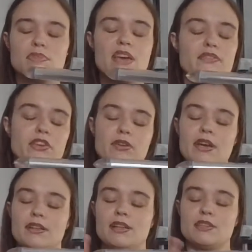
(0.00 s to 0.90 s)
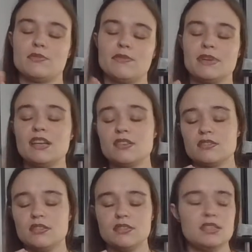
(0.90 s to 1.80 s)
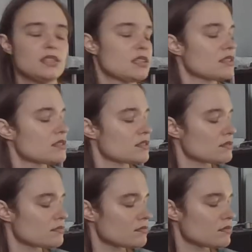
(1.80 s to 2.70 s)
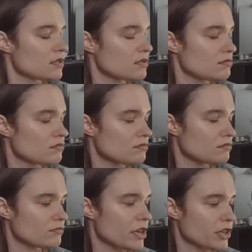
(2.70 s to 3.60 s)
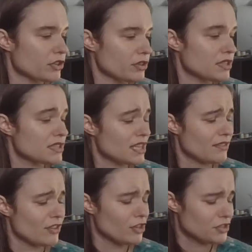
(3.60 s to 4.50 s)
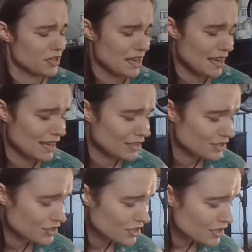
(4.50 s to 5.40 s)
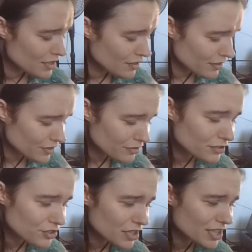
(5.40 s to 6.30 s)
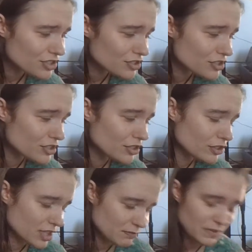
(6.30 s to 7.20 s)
heavy grade, that's why I'm kind of salty that it's the regular instead of Ultra Edge. Well, the Ultra Edge just looks